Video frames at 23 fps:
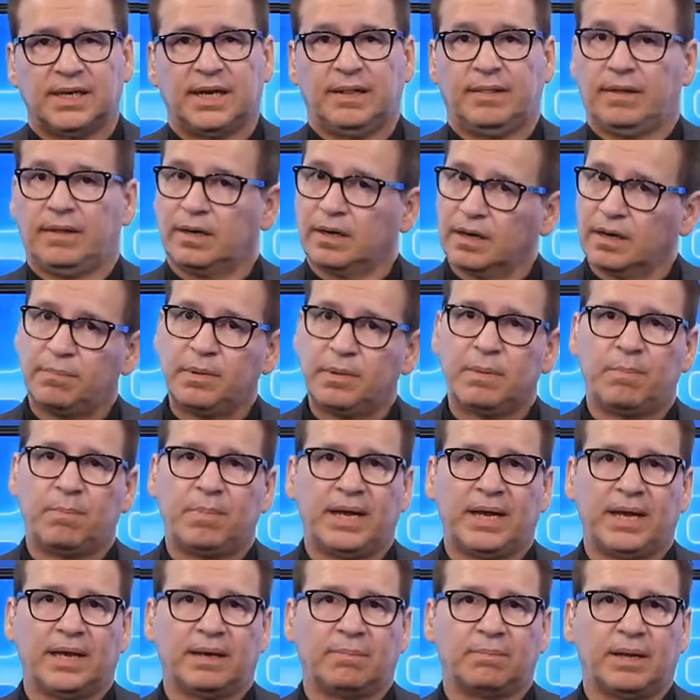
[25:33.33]
And they're going to be
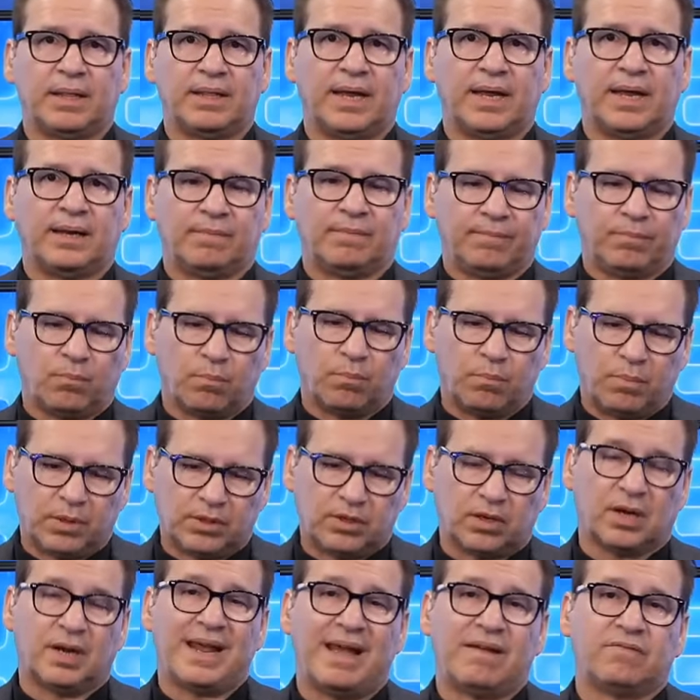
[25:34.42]
big by then, but
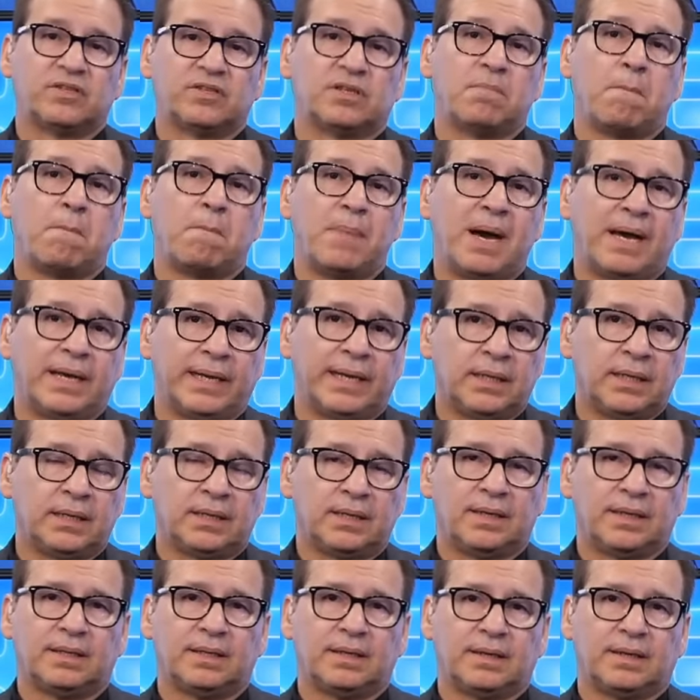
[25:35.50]
they're going to have some money
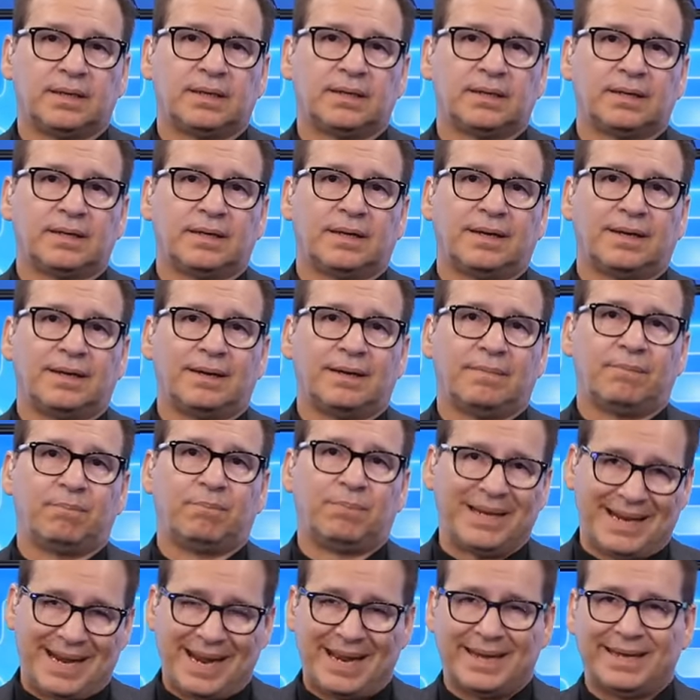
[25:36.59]
in their
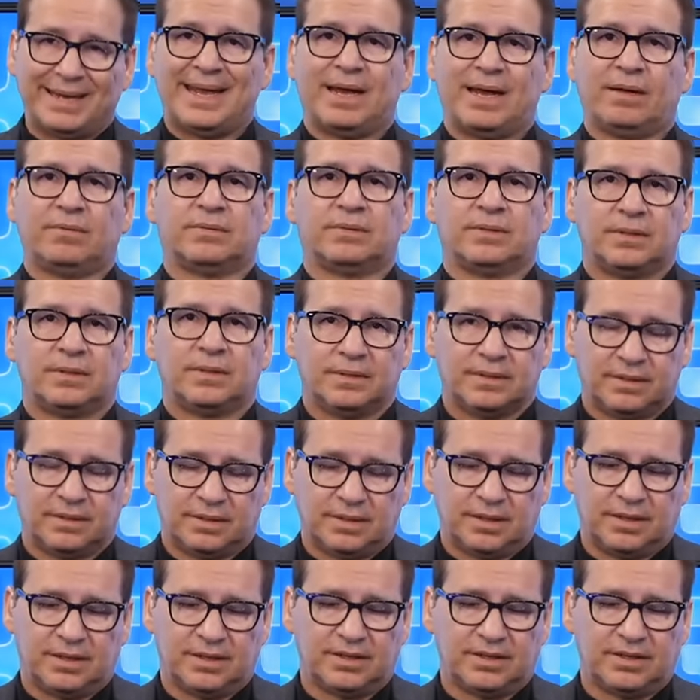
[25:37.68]
big handout,
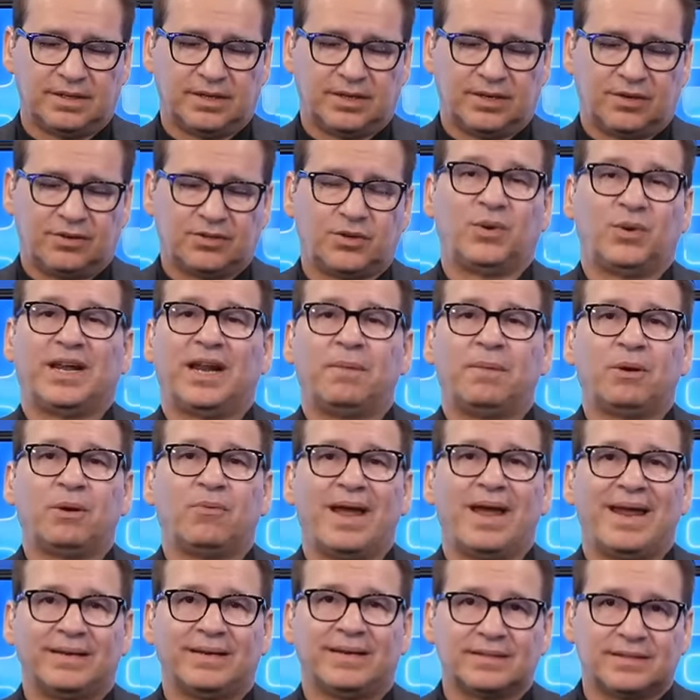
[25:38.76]
you know, so we got to be
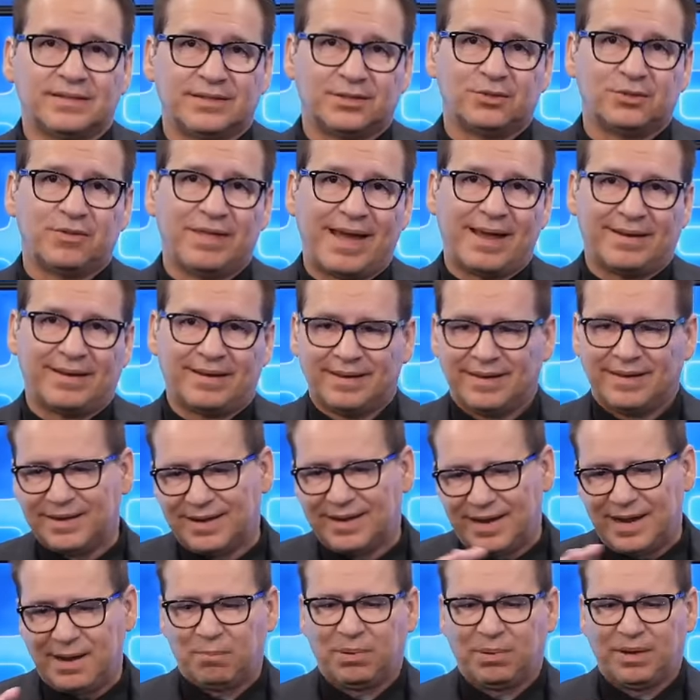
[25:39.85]
ready to do that
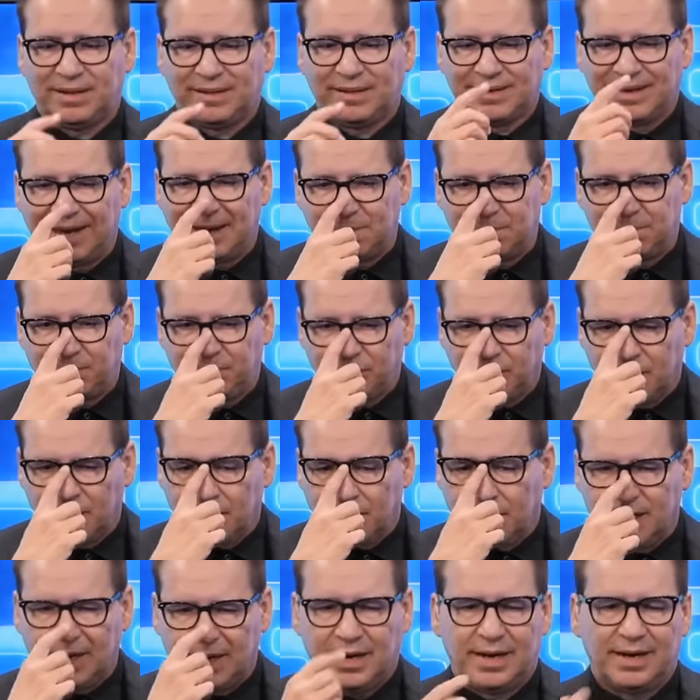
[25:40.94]
and play the game.
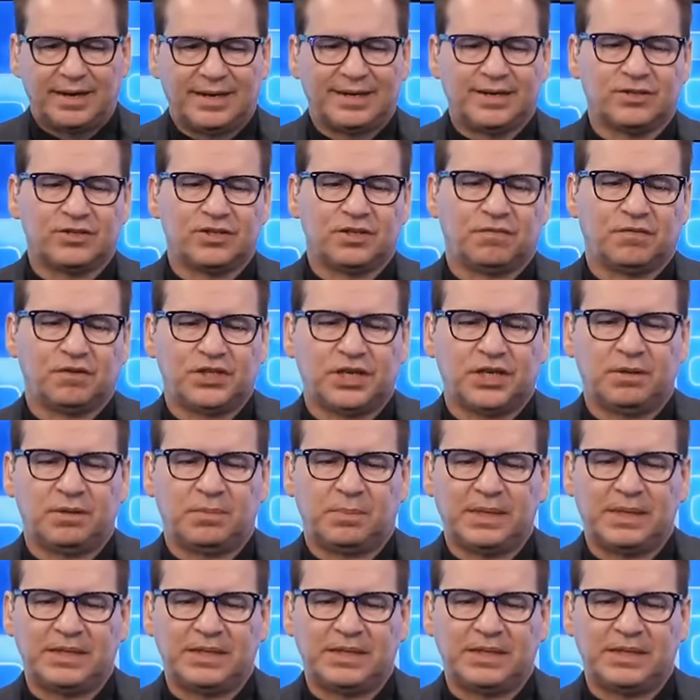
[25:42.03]
Here's the Virginia